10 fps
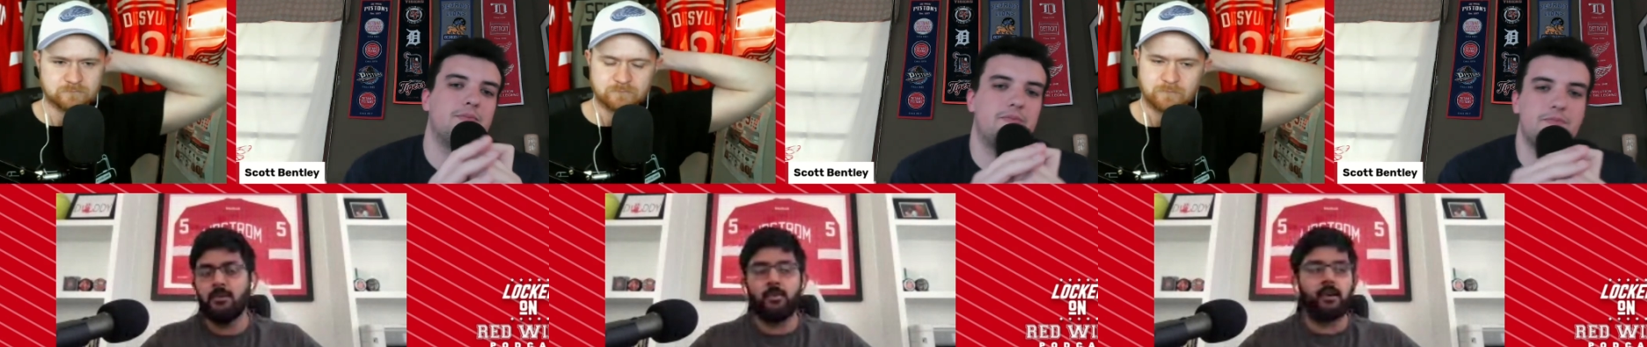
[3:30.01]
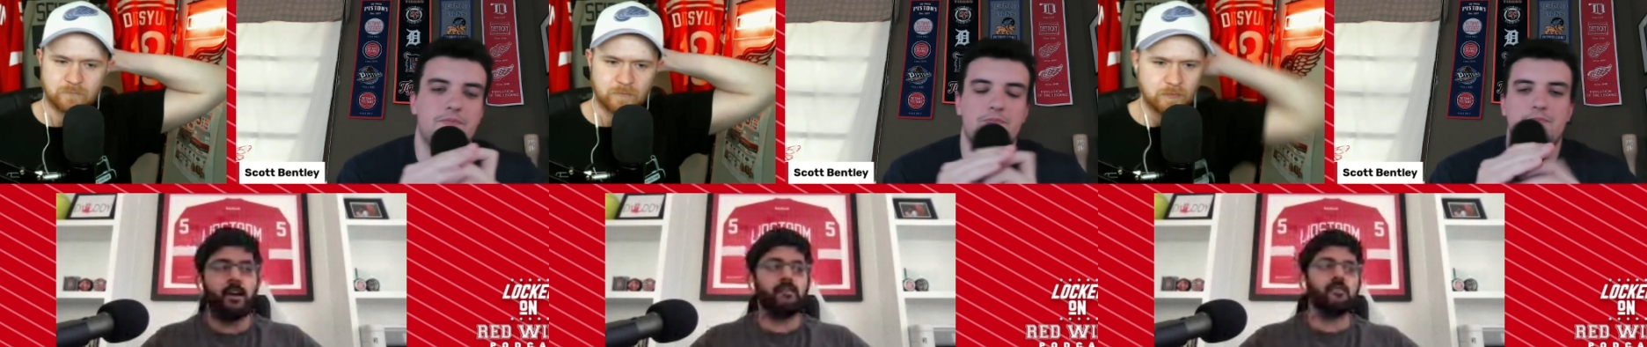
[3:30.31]

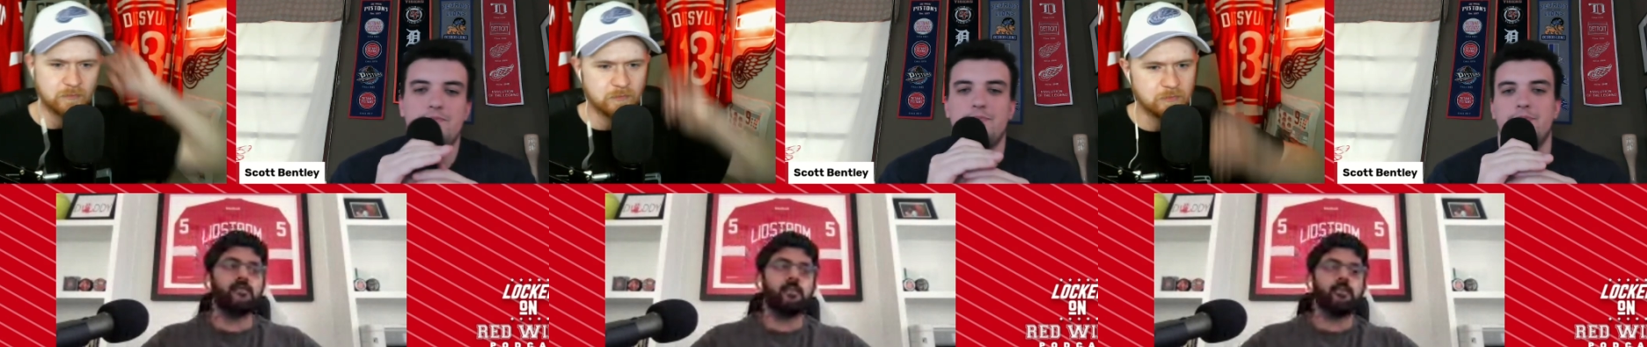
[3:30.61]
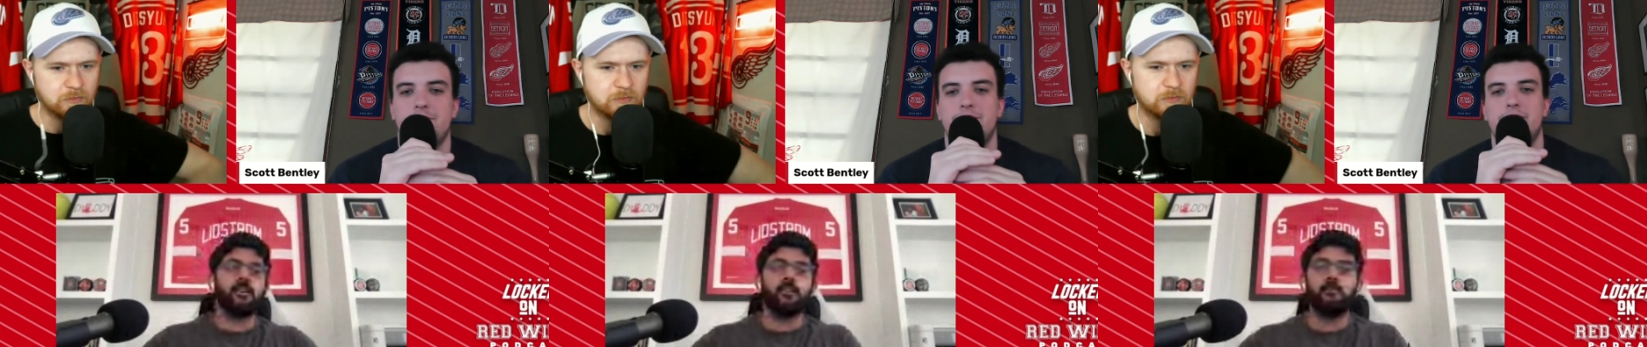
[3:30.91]
Speaker 1: where I thought they
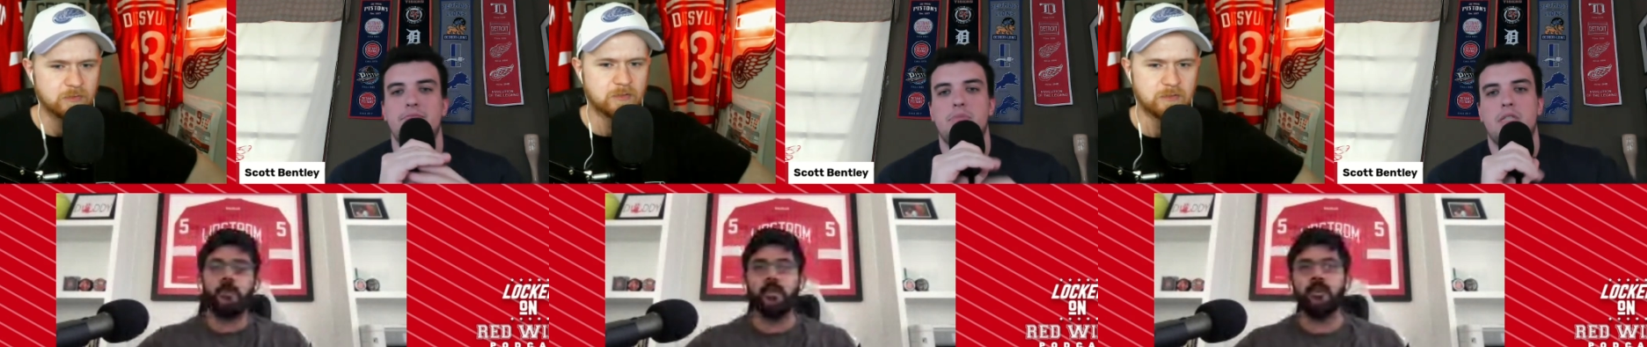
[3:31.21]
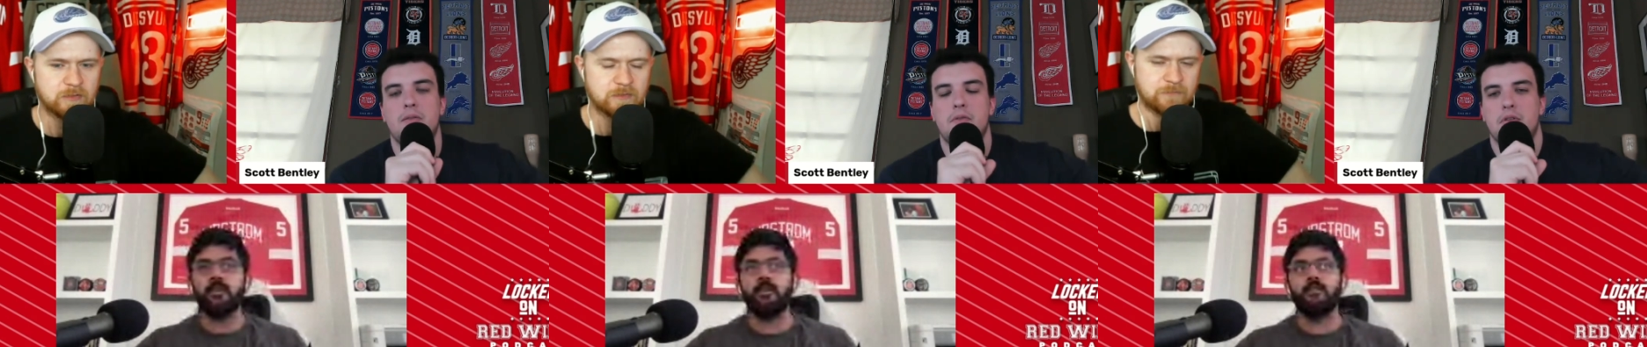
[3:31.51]
would end up
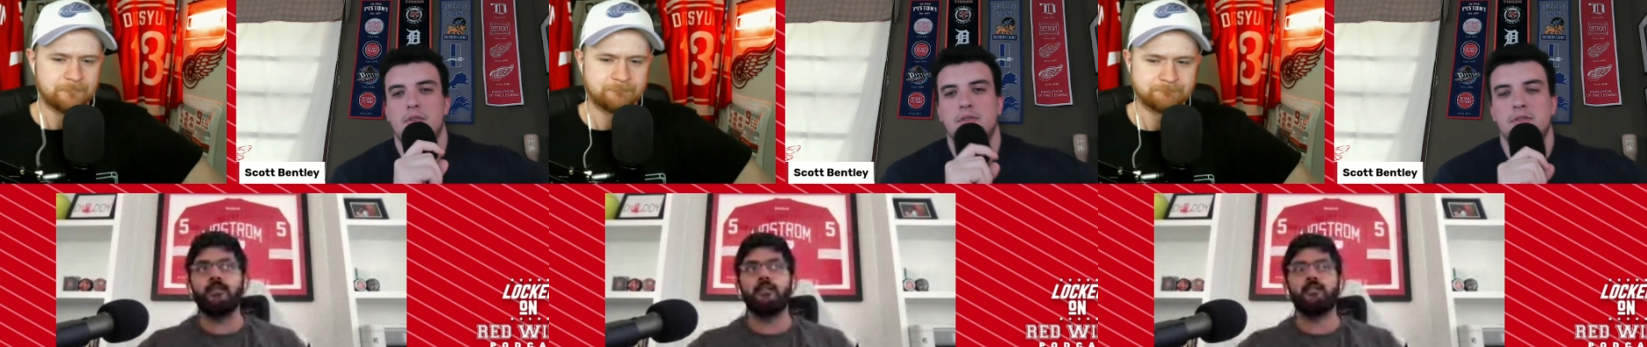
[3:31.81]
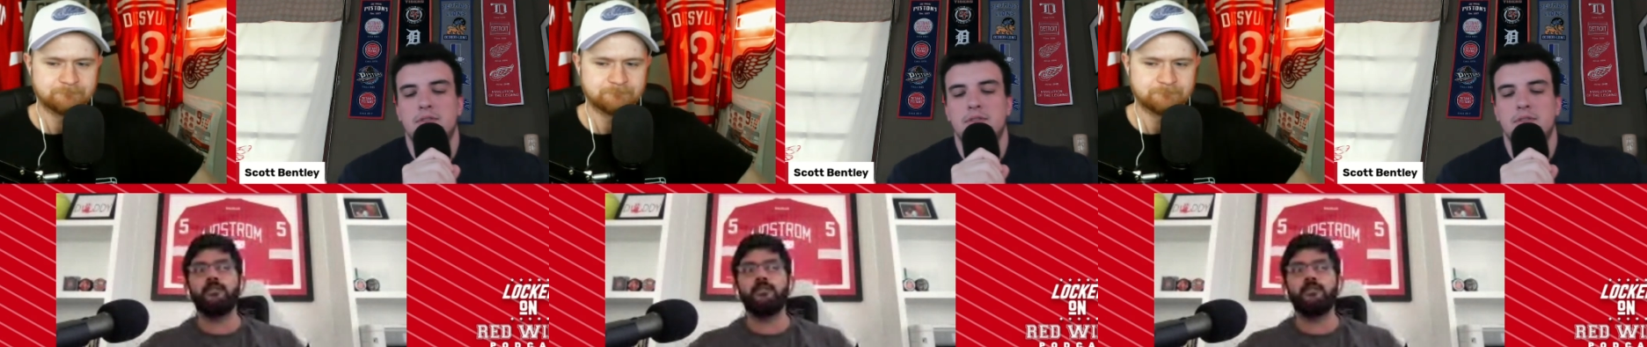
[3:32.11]
being. And and if you